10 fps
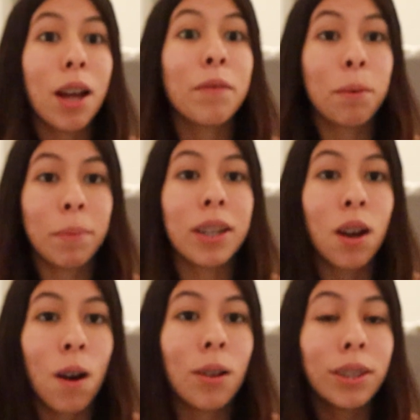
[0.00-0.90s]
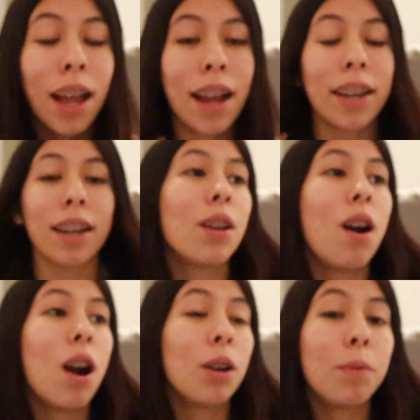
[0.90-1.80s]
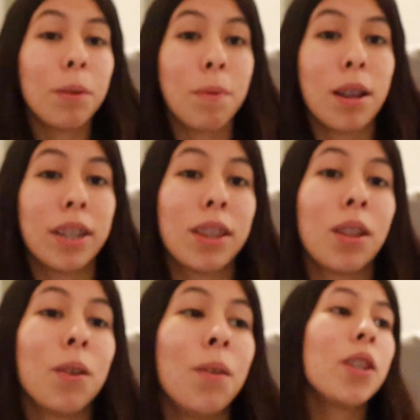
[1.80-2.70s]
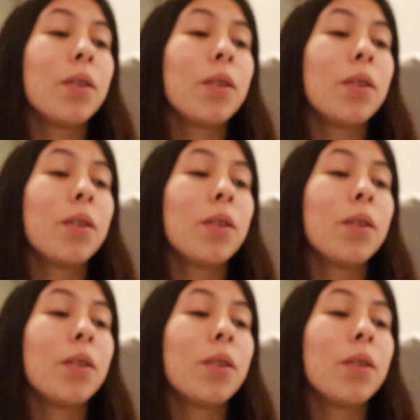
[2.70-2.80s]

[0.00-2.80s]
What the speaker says: have your money online. The hardware wallet though,